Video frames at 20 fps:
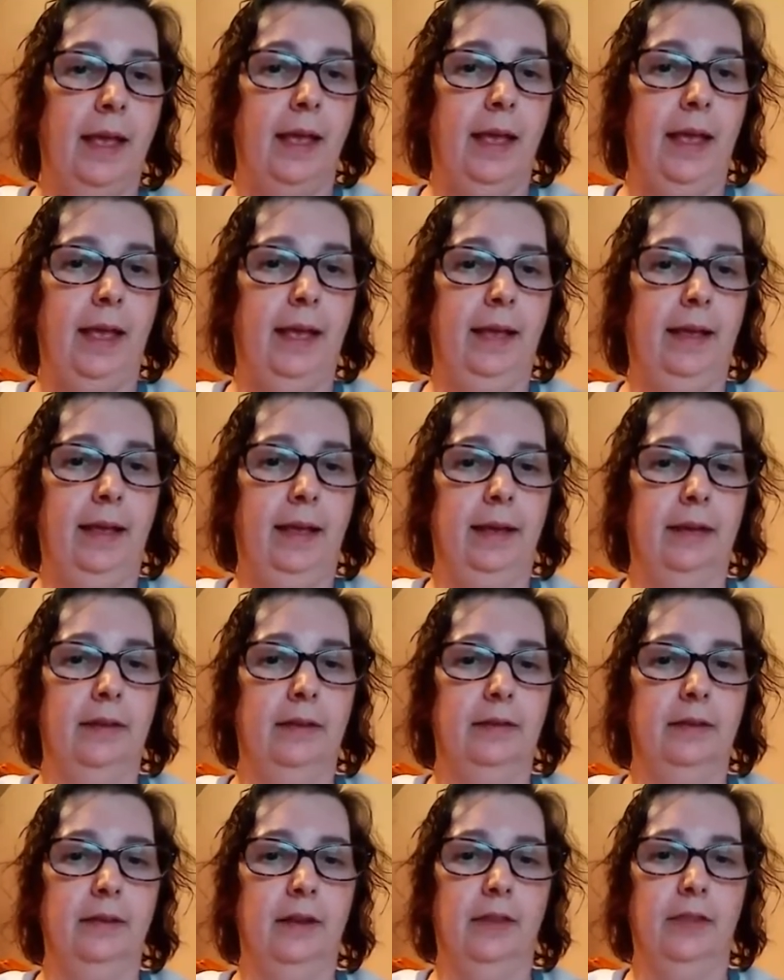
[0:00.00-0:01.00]

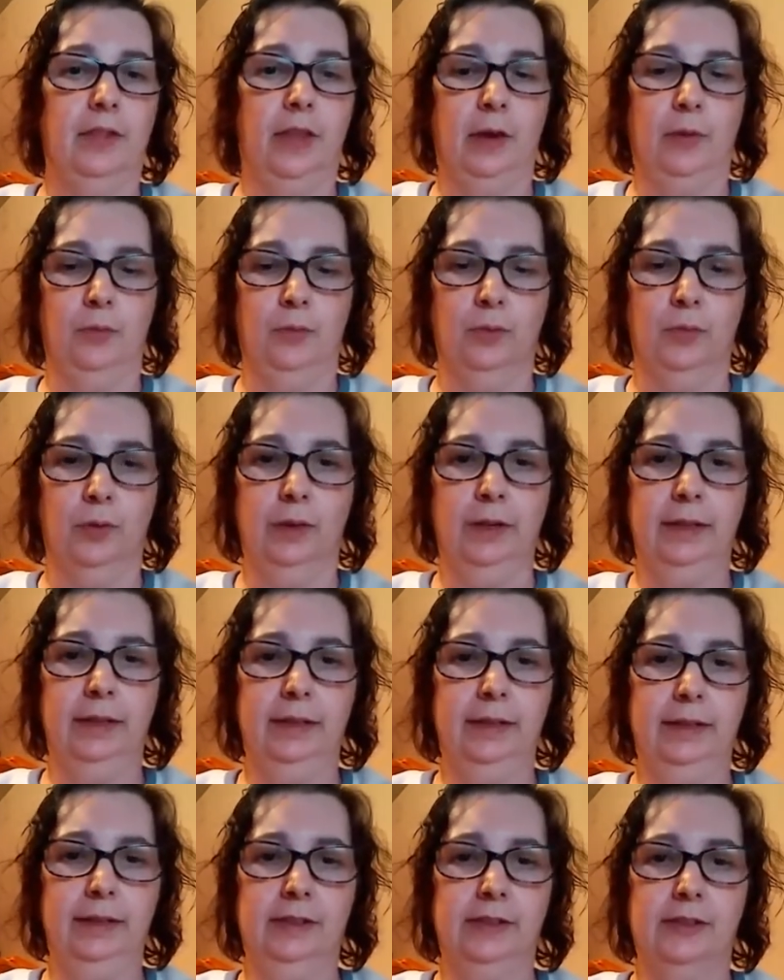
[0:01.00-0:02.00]
and they
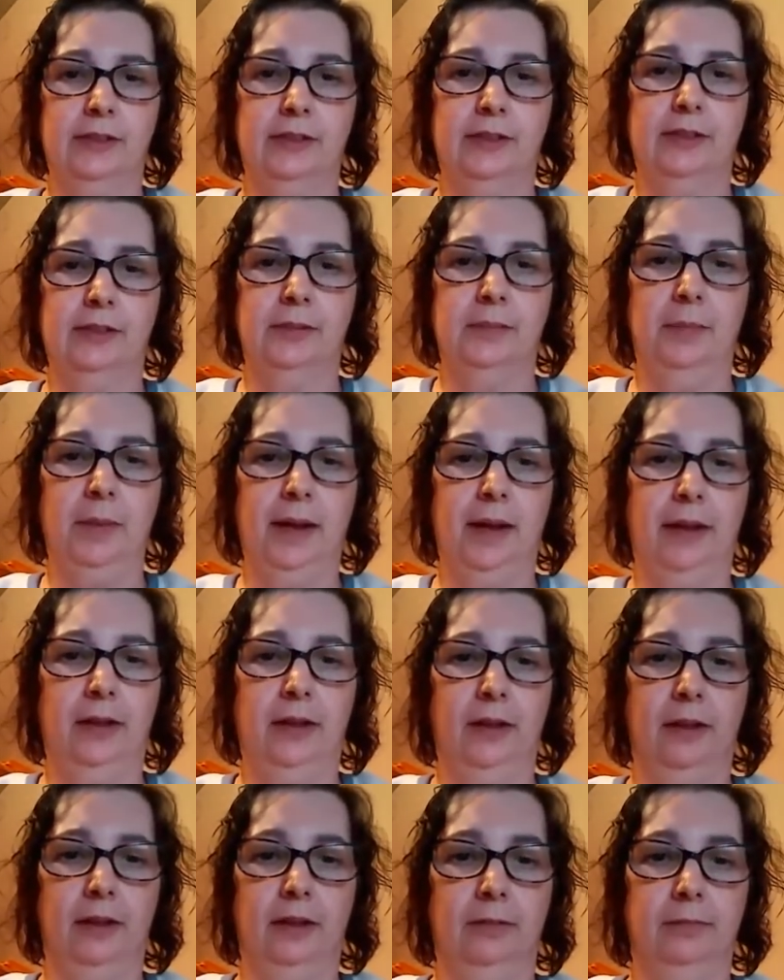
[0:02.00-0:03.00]
really
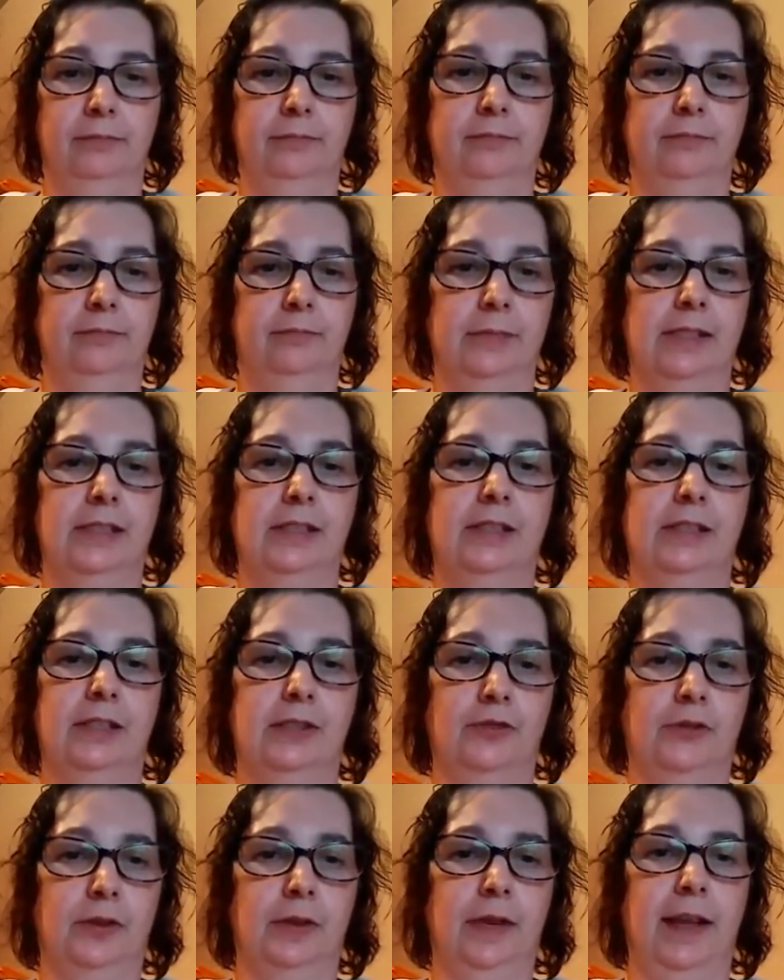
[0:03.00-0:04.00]
smell
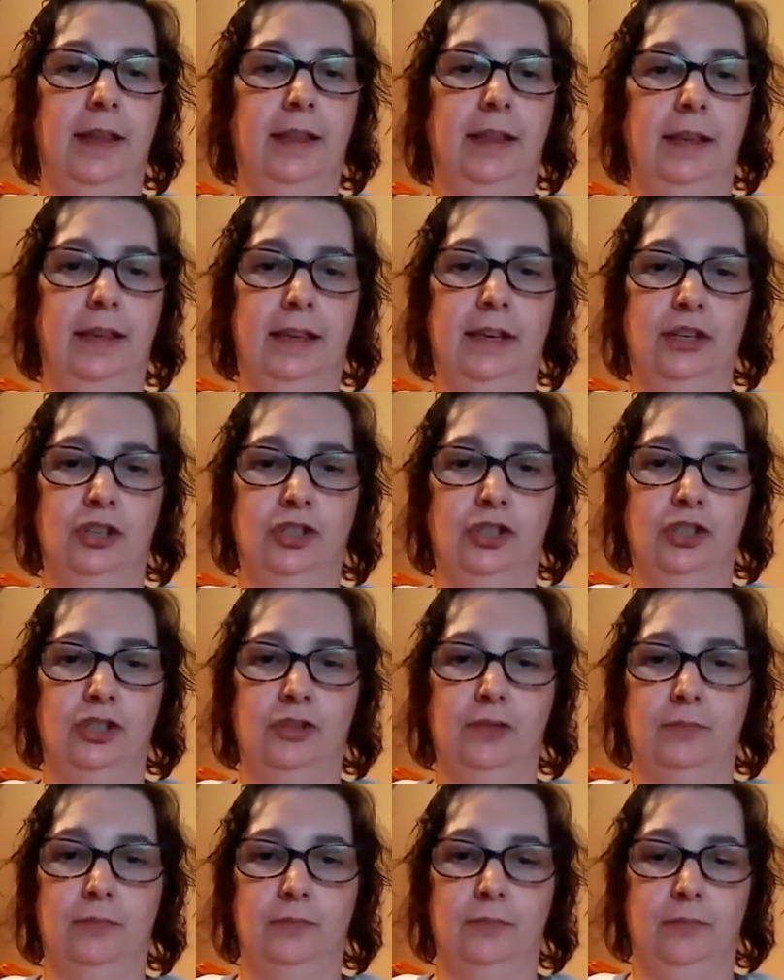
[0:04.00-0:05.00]

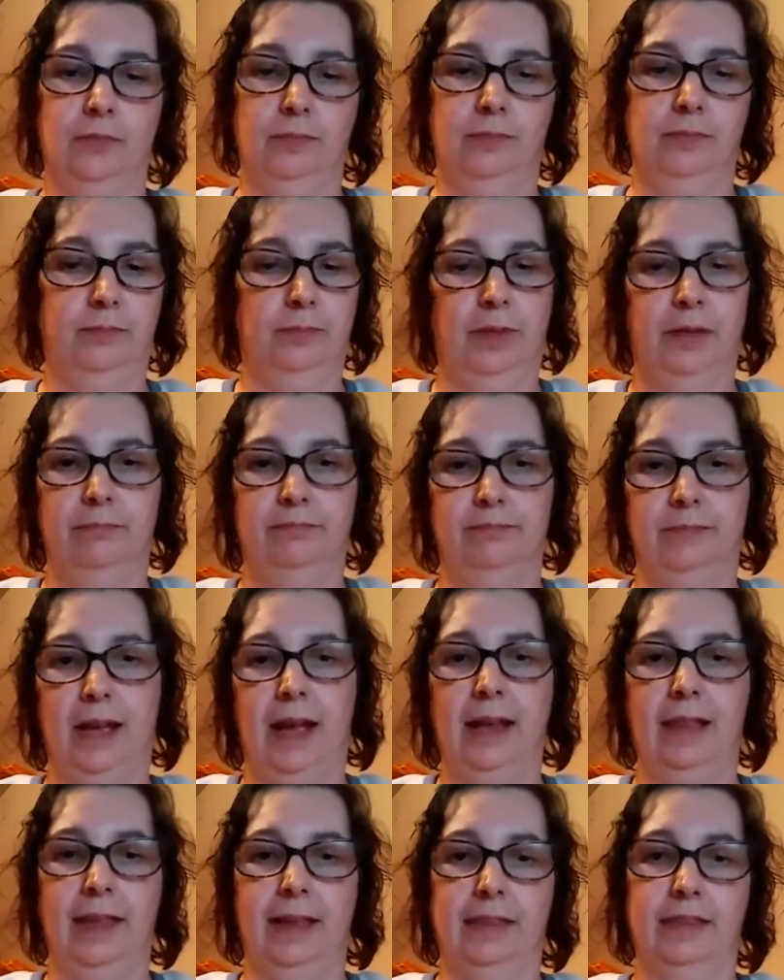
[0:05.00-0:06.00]
citronella-ish, but
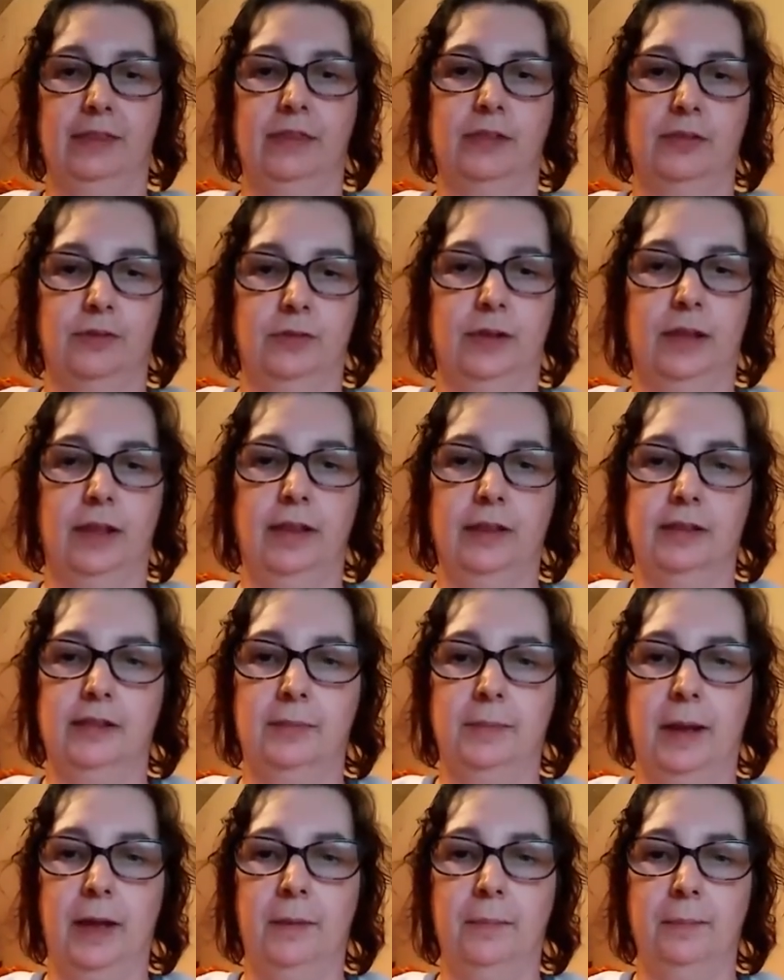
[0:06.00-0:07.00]
I like the citronella
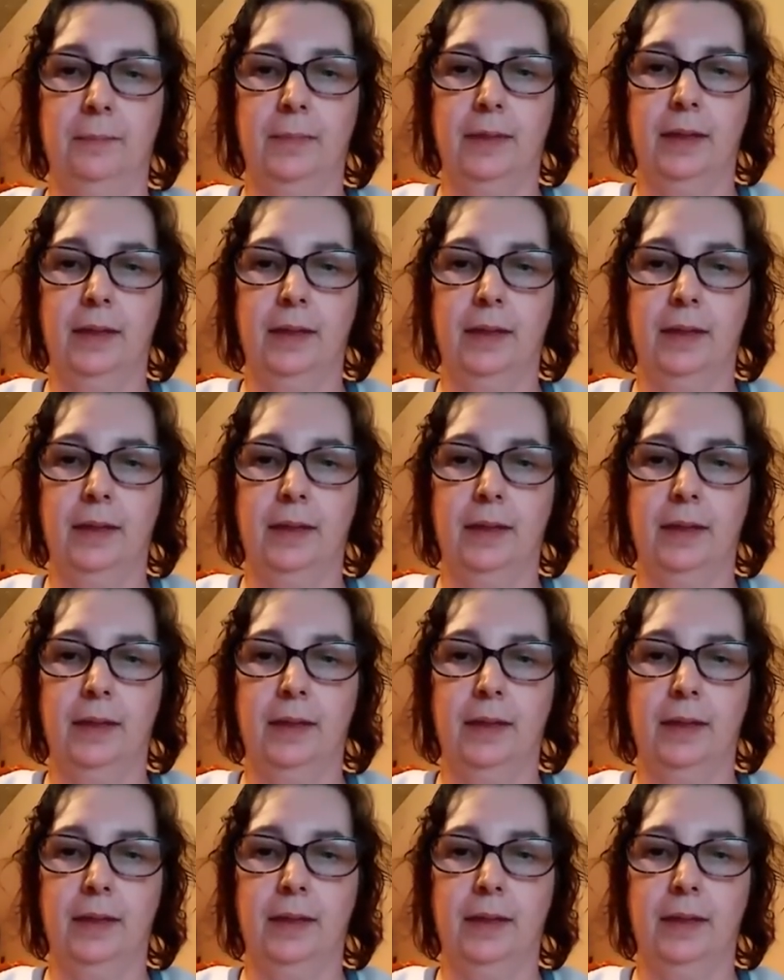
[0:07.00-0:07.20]
smell.